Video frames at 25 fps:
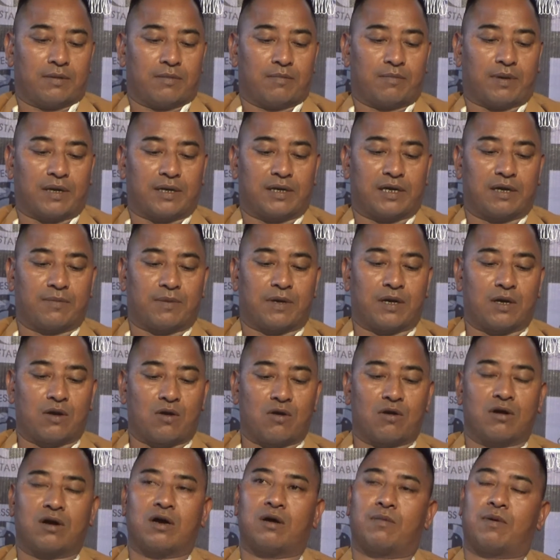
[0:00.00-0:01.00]
but they ban
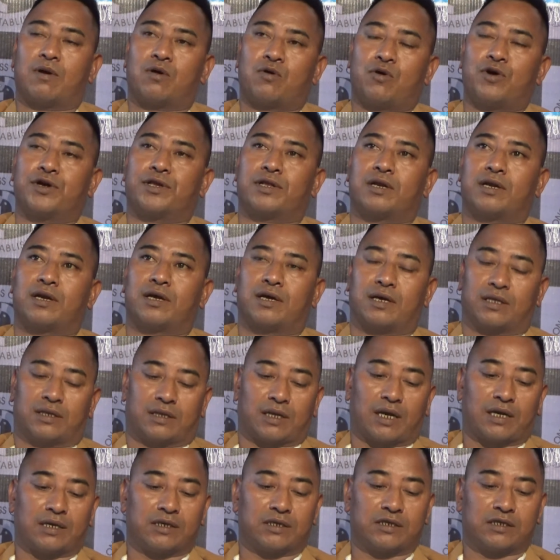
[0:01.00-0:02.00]
long ga ba khoit le ga
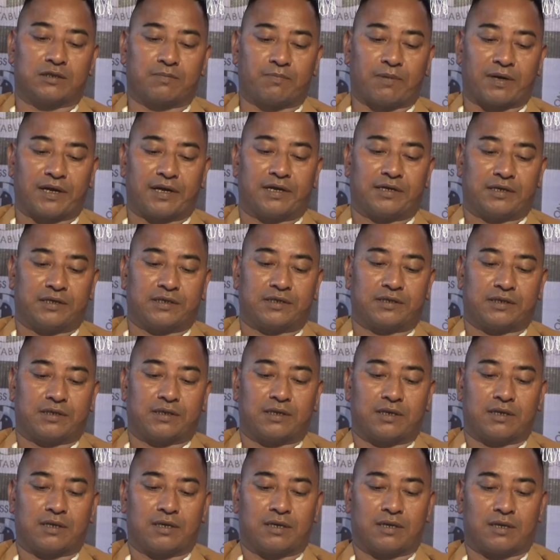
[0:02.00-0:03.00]
transparency
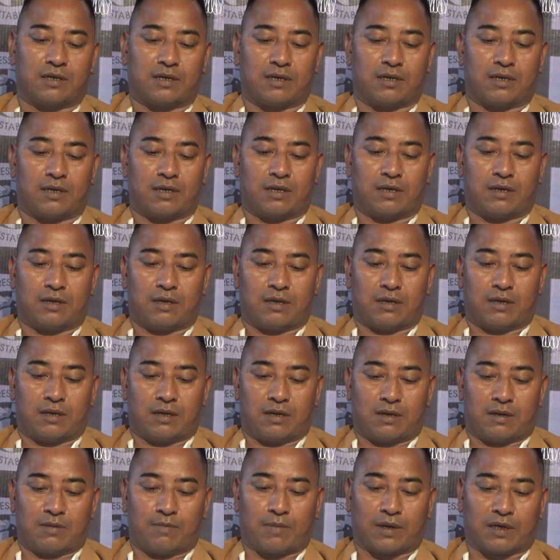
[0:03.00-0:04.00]

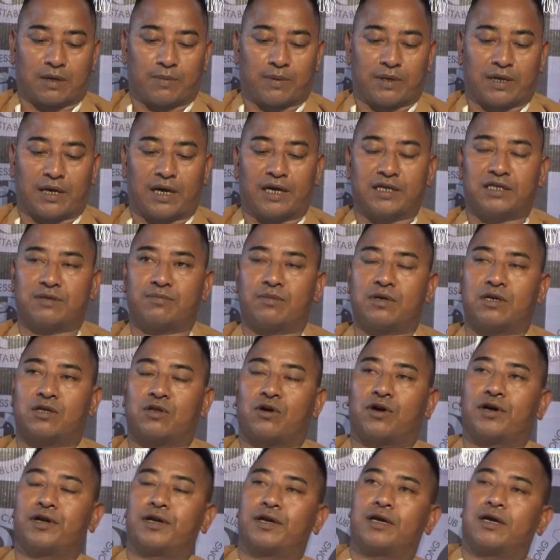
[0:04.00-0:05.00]
but ban ai ji mun
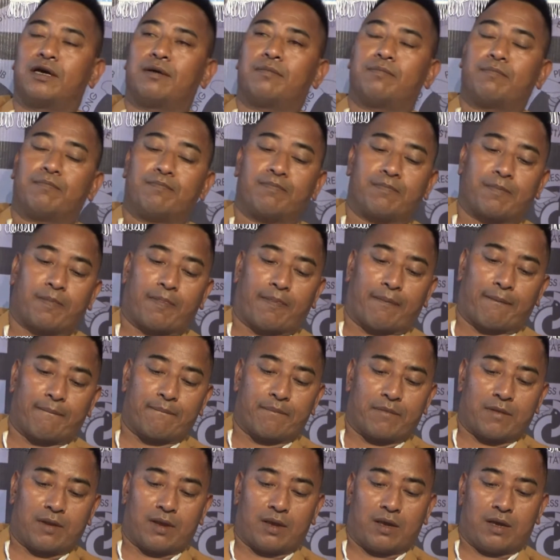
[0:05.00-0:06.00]
toy ne em
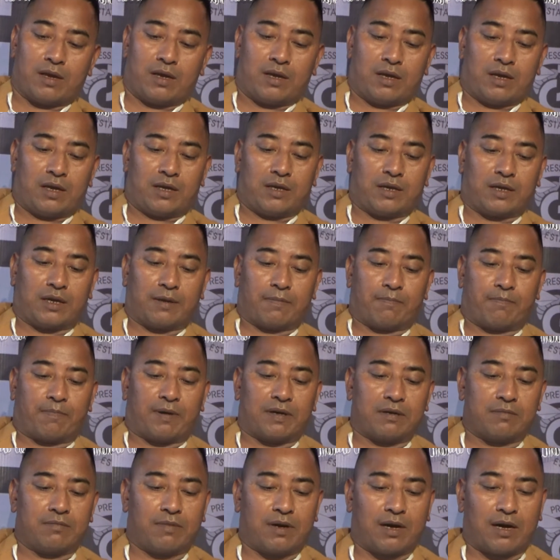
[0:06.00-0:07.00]
ye ki
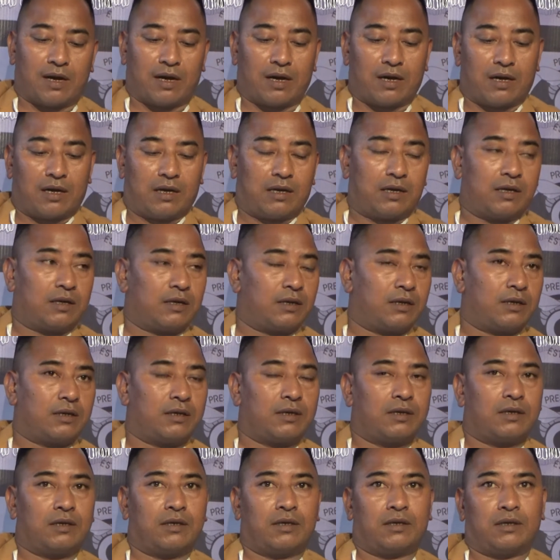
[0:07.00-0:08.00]
pat ba
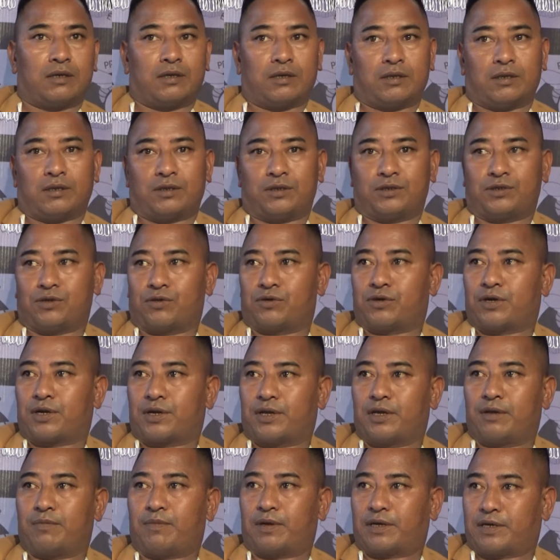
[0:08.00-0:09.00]
jong
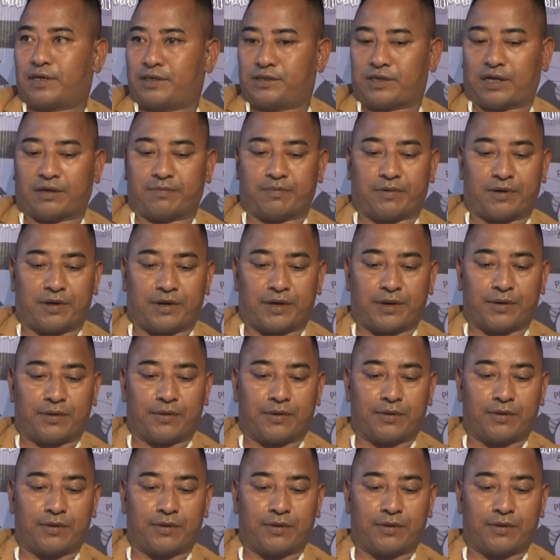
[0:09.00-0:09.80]
kari bat ka chat pun re